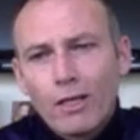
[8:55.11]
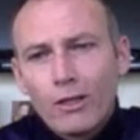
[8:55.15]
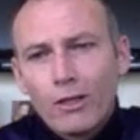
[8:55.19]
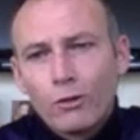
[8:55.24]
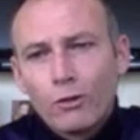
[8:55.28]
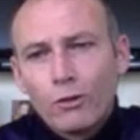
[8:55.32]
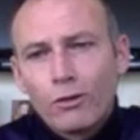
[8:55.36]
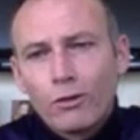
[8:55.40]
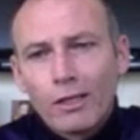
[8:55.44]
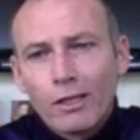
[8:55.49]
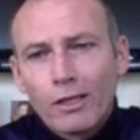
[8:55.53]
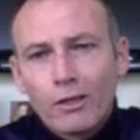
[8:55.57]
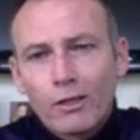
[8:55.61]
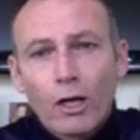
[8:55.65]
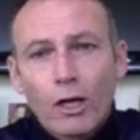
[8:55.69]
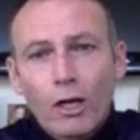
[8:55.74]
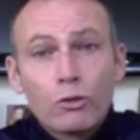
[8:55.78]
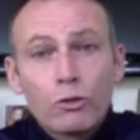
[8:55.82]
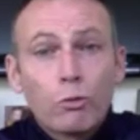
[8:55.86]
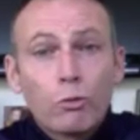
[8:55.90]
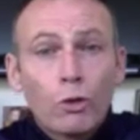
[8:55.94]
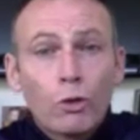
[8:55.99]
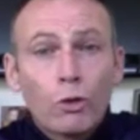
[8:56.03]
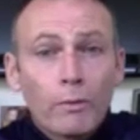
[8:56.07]
you think of
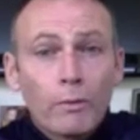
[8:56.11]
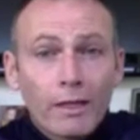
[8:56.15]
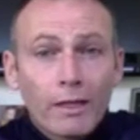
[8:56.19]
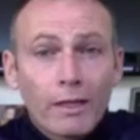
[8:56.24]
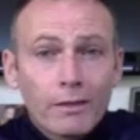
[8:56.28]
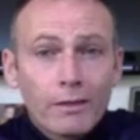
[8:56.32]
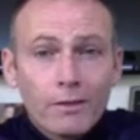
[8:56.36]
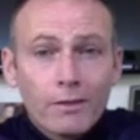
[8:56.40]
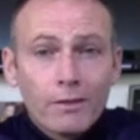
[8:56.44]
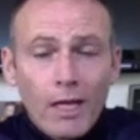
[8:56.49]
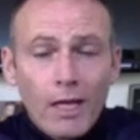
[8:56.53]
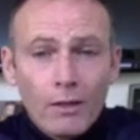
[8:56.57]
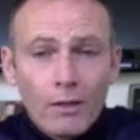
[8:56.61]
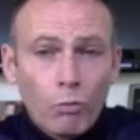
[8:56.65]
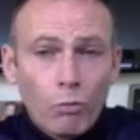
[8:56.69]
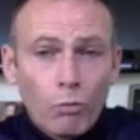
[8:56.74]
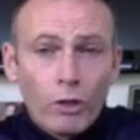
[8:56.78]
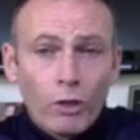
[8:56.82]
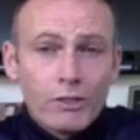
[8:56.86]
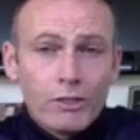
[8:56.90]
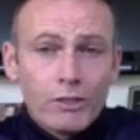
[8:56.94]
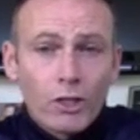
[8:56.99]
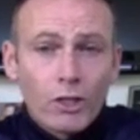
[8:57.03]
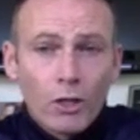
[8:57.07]
Coach Warming and
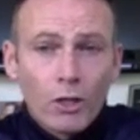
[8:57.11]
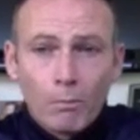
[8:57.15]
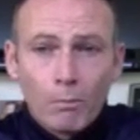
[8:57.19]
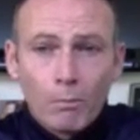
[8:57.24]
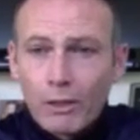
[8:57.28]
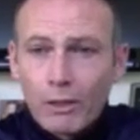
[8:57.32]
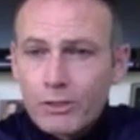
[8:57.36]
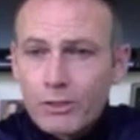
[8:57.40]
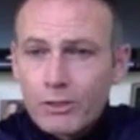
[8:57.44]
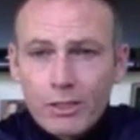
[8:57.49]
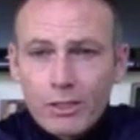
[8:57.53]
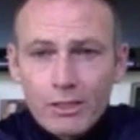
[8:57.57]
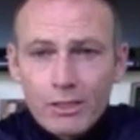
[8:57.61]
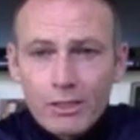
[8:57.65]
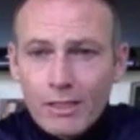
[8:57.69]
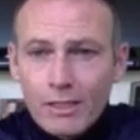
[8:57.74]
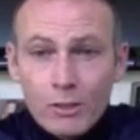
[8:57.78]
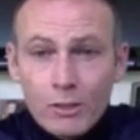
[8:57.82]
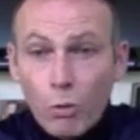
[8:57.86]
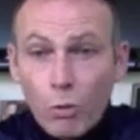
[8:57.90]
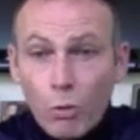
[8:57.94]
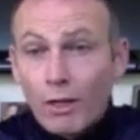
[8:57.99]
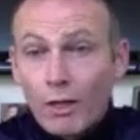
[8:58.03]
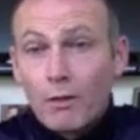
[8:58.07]
what he's accomplished.
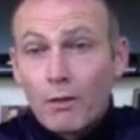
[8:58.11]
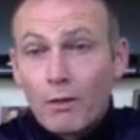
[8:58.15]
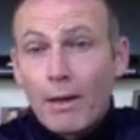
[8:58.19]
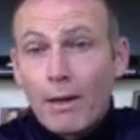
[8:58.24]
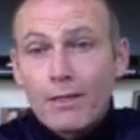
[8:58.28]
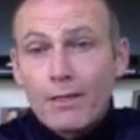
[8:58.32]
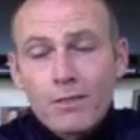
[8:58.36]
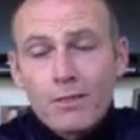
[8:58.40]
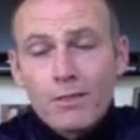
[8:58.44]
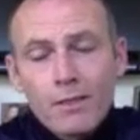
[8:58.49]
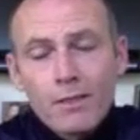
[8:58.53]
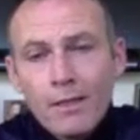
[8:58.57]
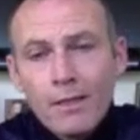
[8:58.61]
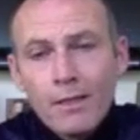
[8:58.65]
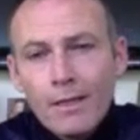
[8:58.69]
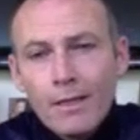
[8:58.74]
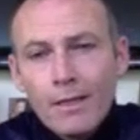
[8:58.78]
He's one of the best.